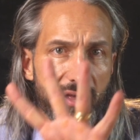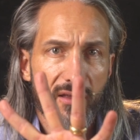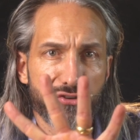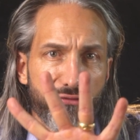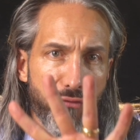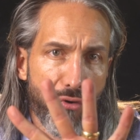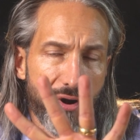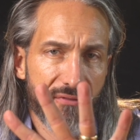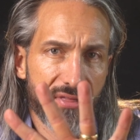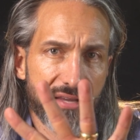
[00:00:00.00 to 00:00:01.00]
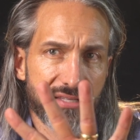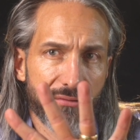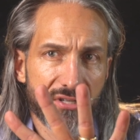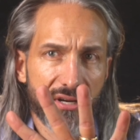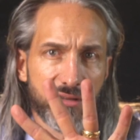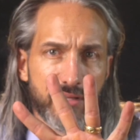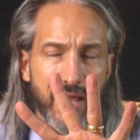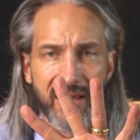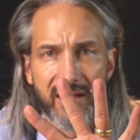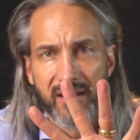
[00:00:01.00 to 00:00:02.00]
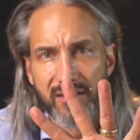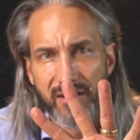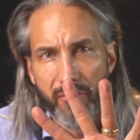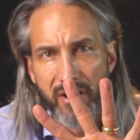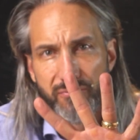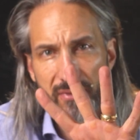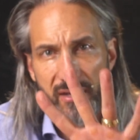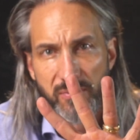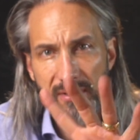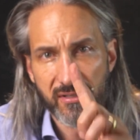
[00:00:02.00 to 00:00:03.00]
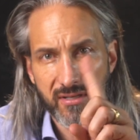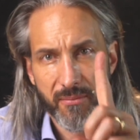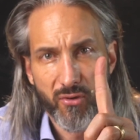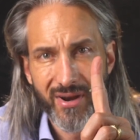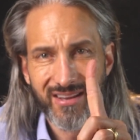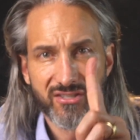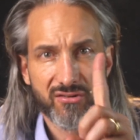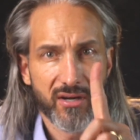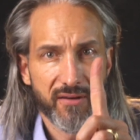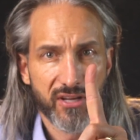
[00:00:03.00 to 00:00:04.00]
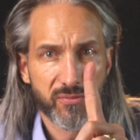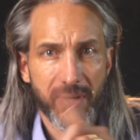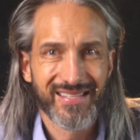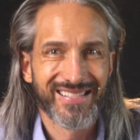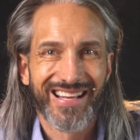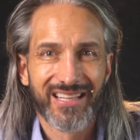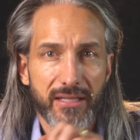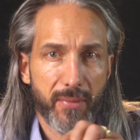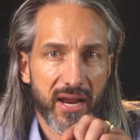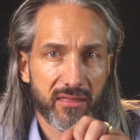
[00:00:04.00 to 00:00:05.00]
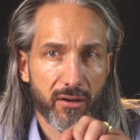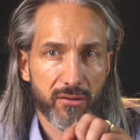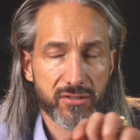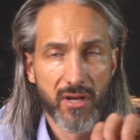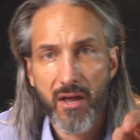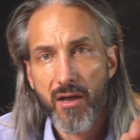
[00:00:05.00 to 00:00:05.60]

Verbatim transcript: There's 4 different things I want you to take into consideration with expenses. Number 1, destructive expenses. Eliminate those.